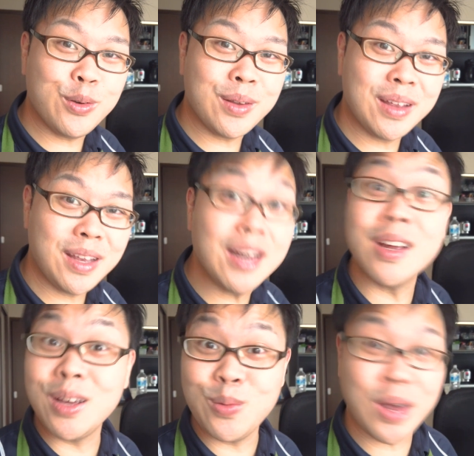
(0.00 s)
food
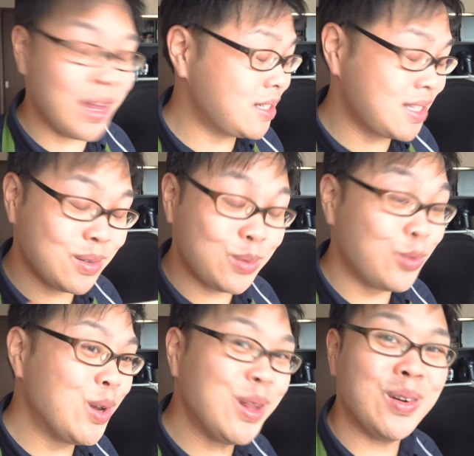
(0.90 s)
in a good way. It's
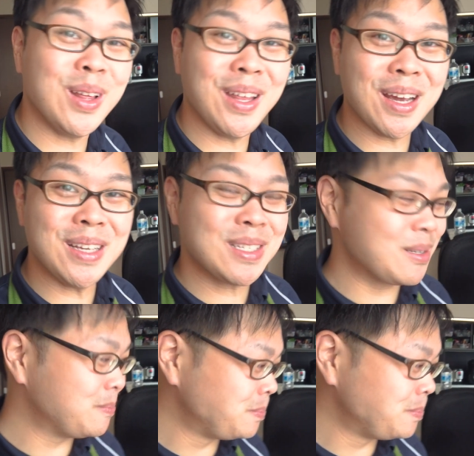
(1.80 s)
really, really nice.